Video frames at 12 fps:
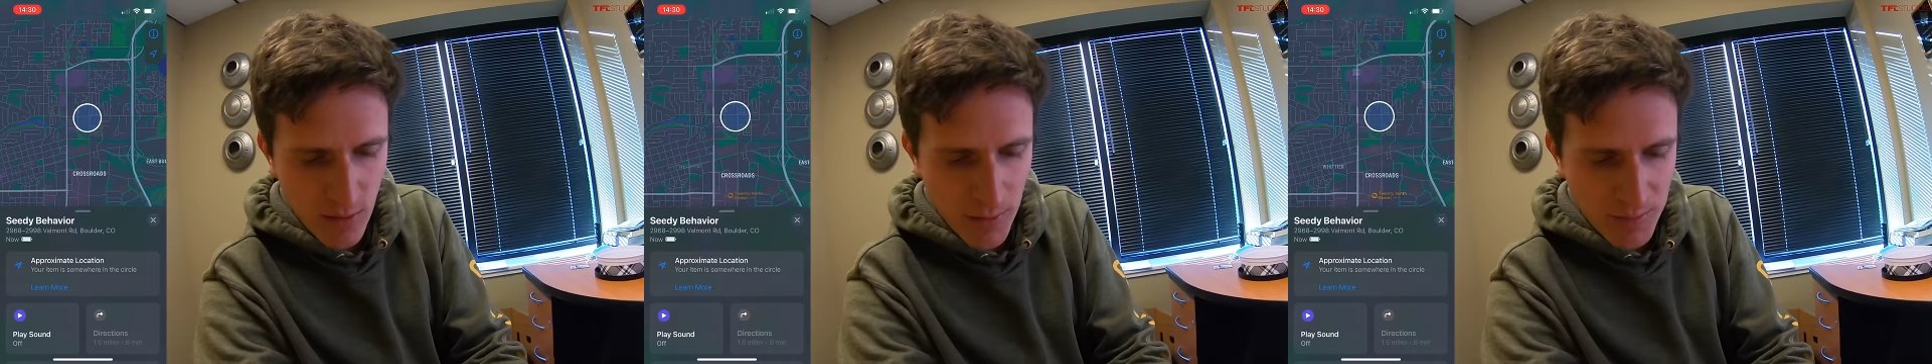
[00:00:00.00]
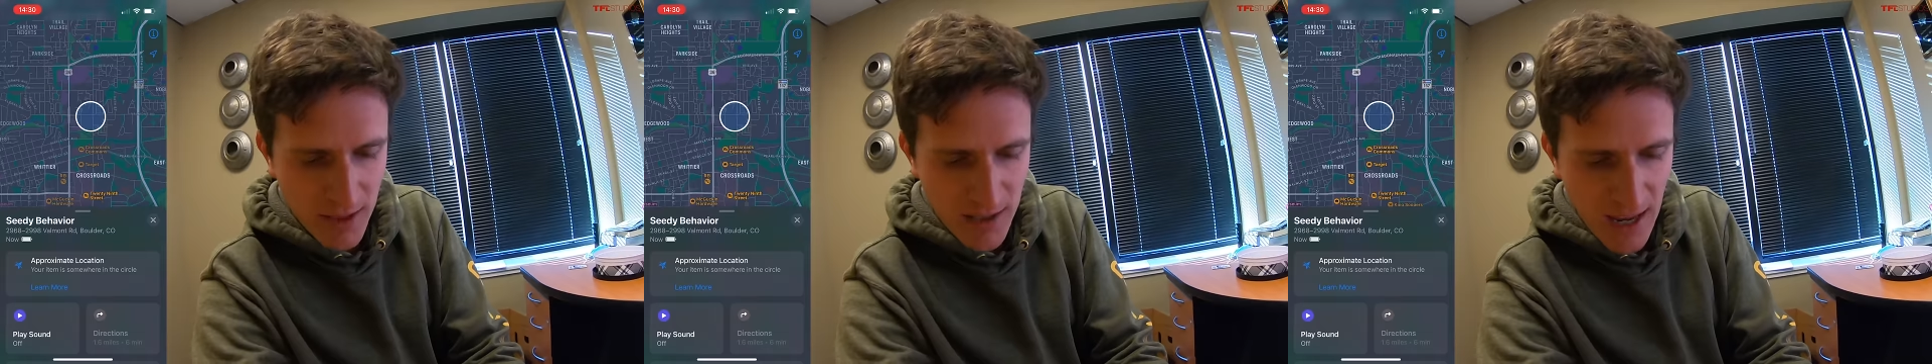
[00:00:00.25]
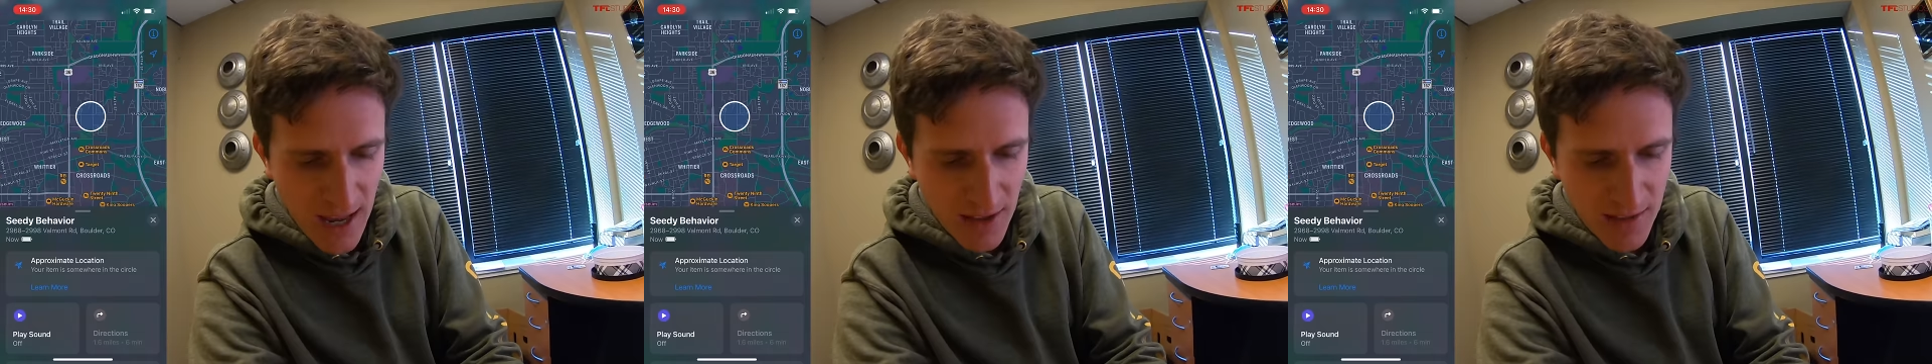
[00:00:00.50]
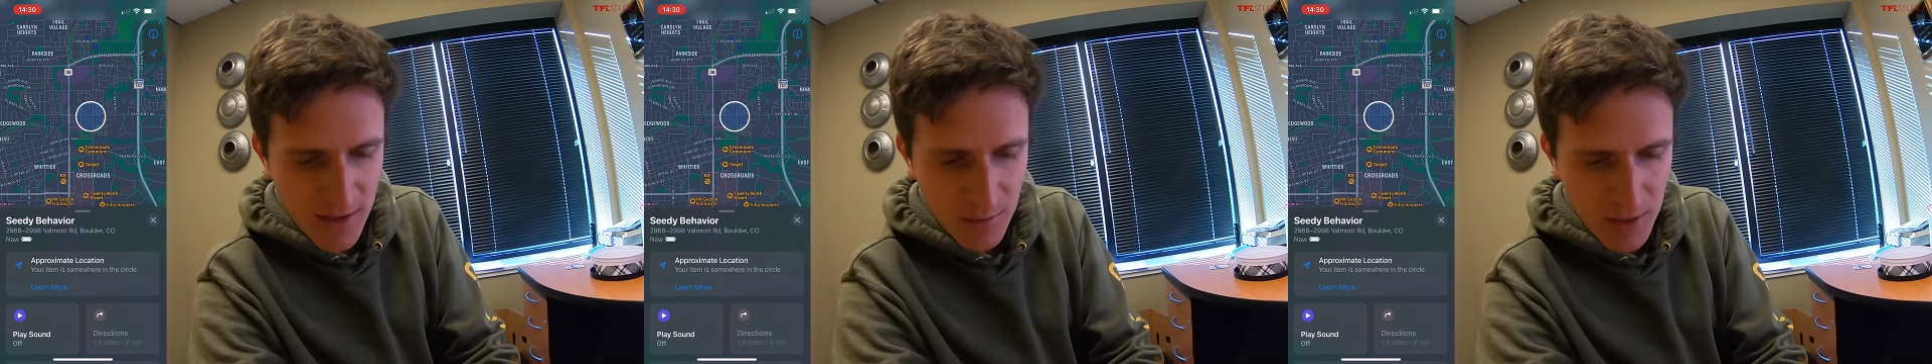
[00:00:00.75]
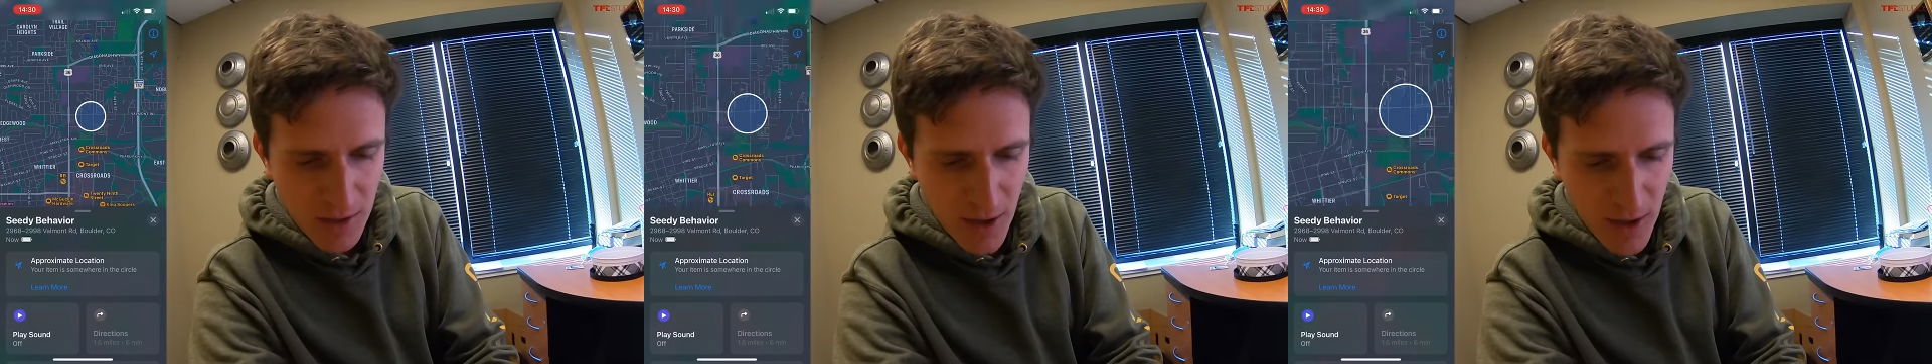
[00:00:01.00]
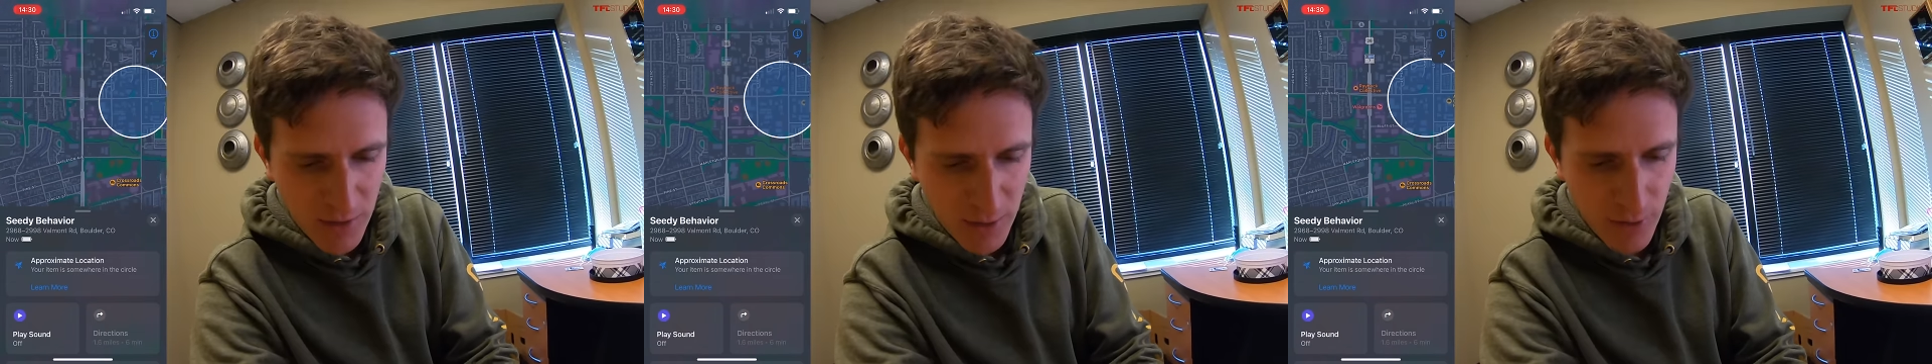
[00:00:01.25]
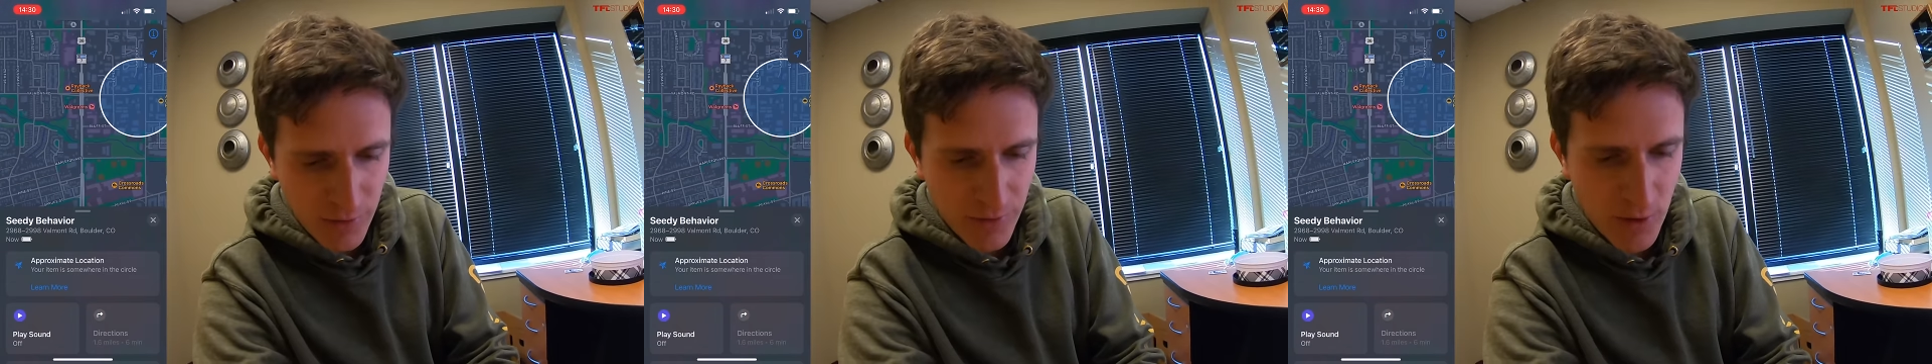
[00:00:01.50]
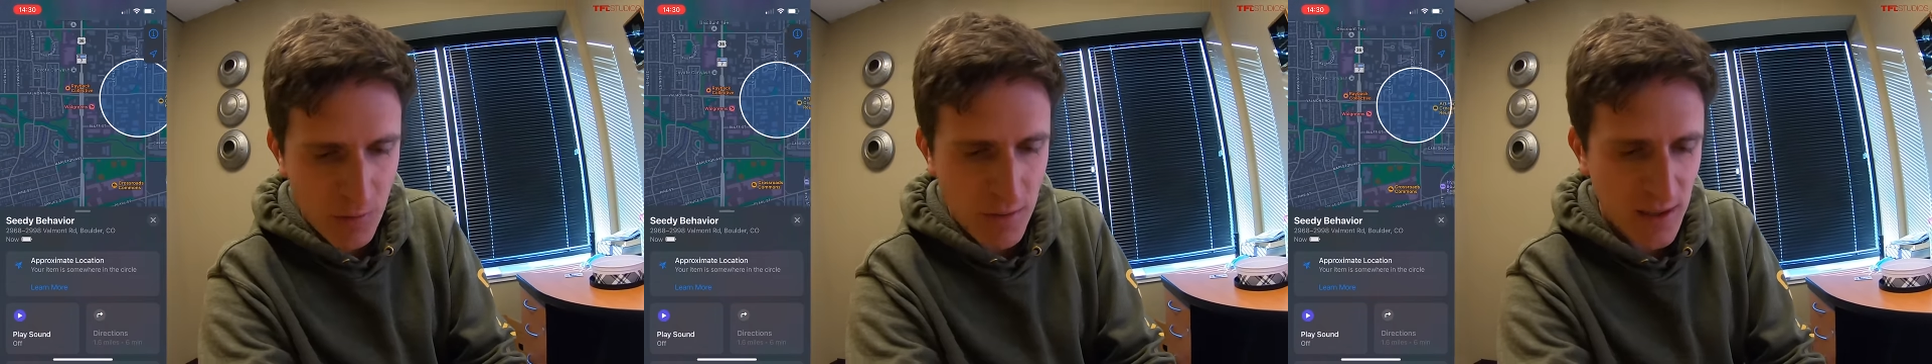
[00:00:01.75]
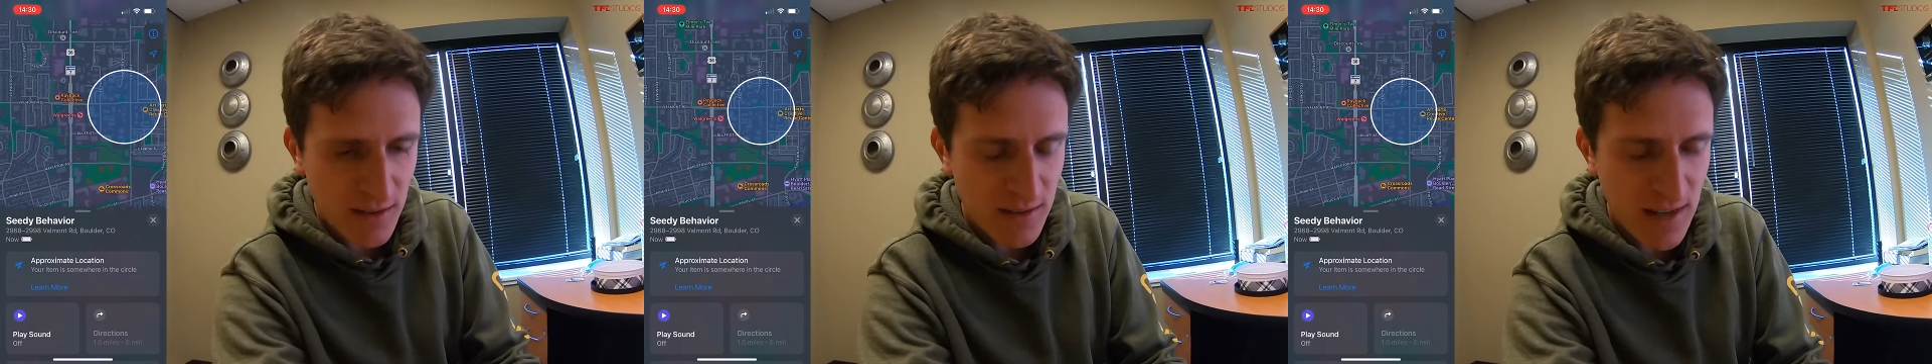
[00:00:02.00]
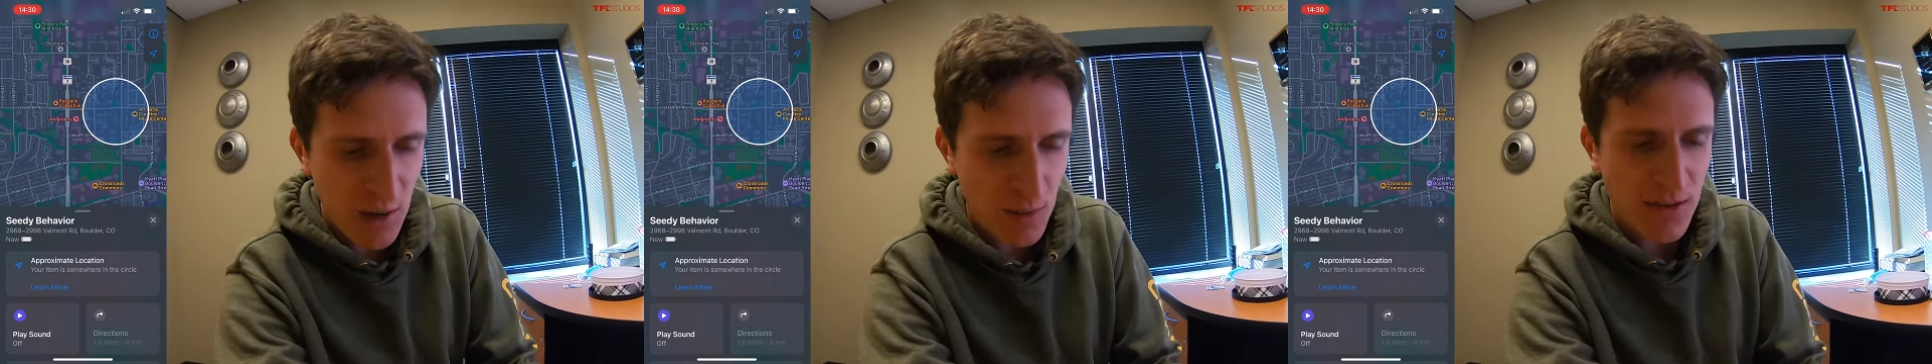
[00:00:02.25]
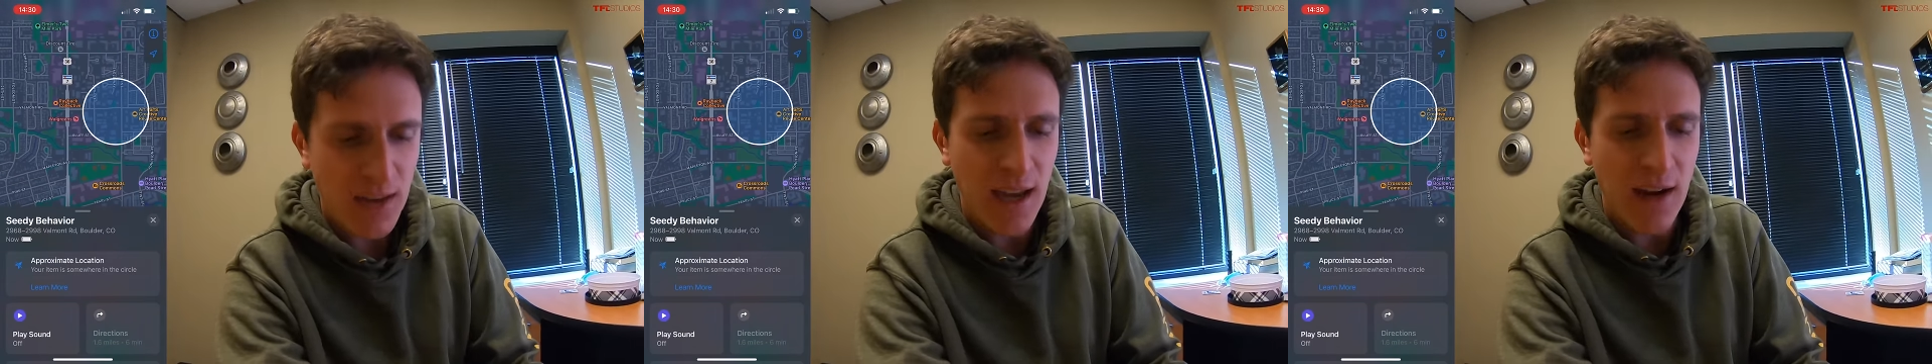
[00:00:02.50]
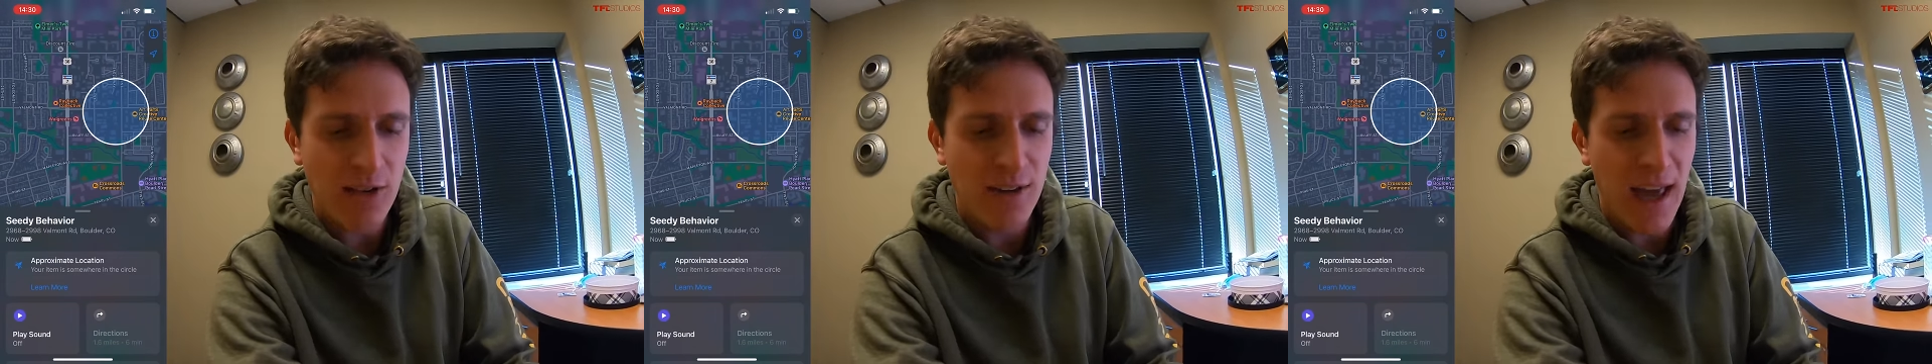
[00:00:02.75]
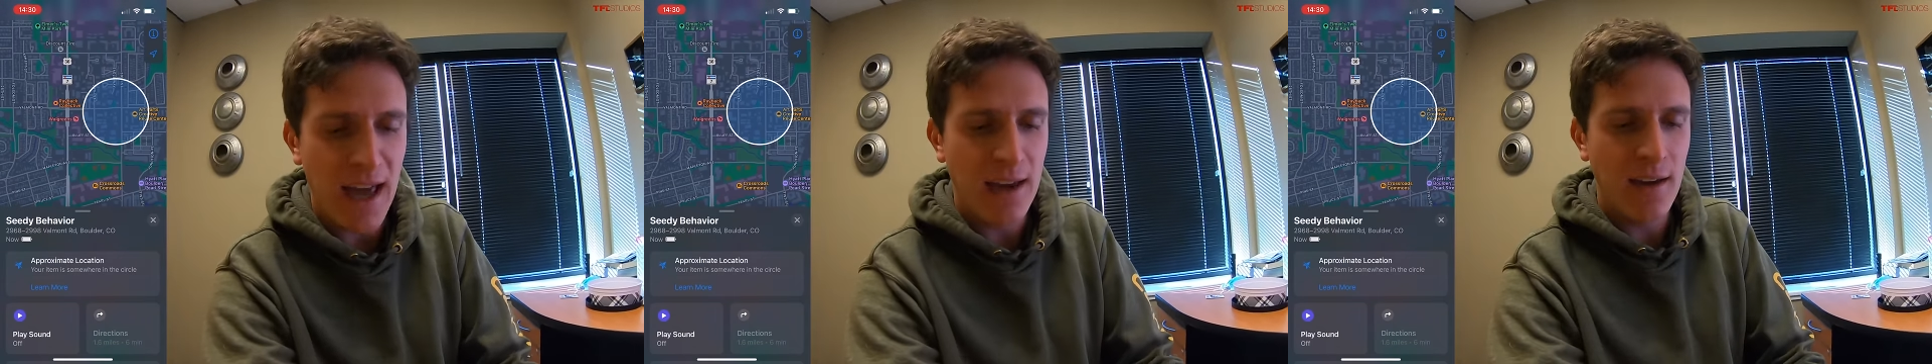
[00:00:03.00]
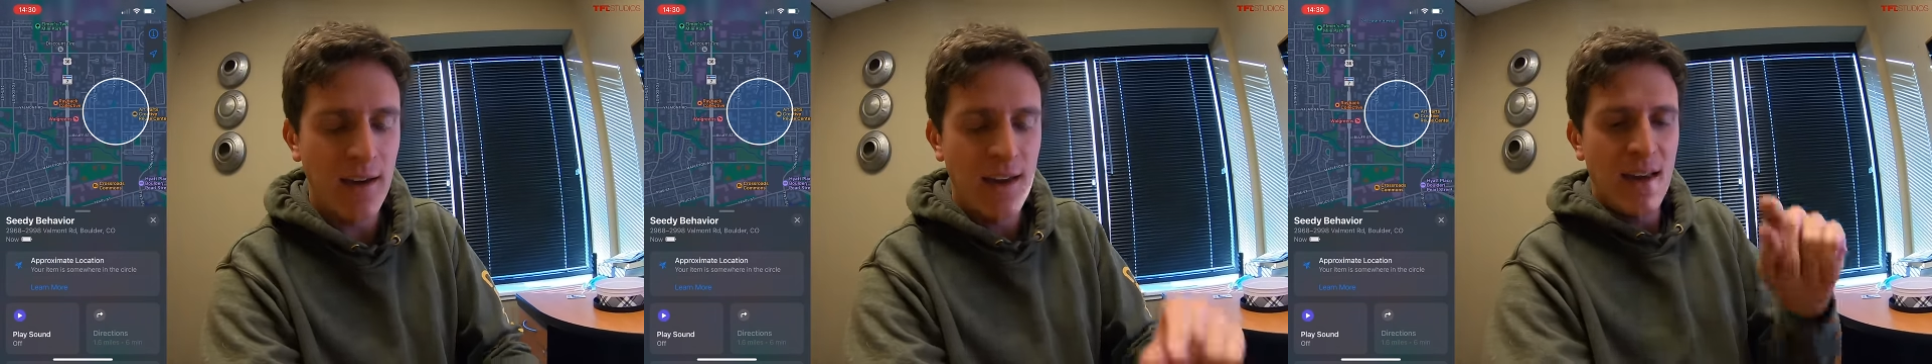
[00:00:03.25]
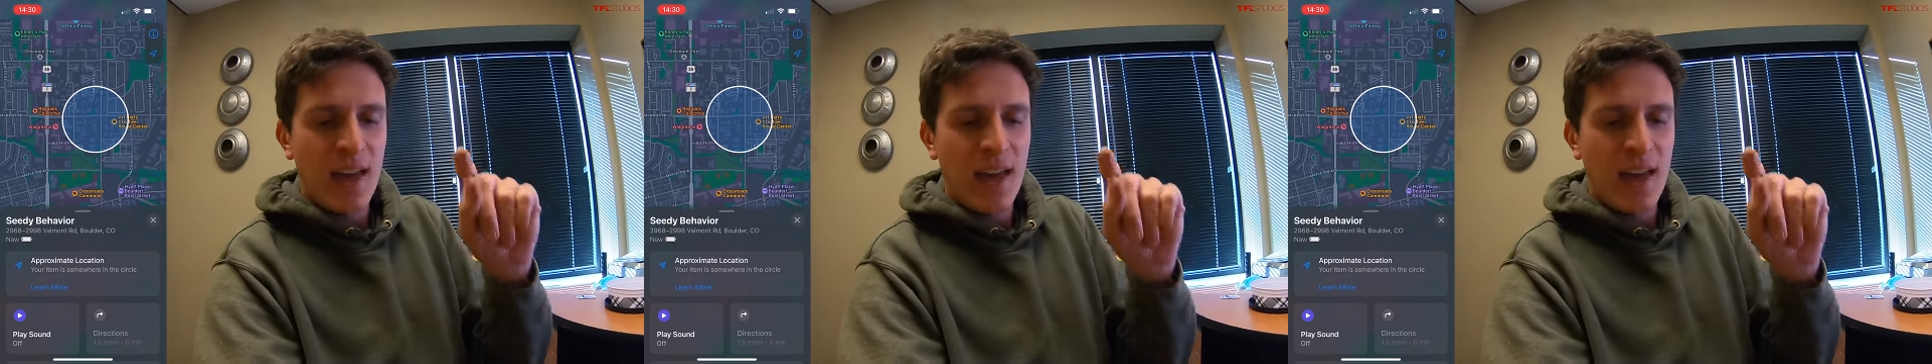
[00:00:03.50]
so update. Alex has been gone for a few minutes now with the AirTag,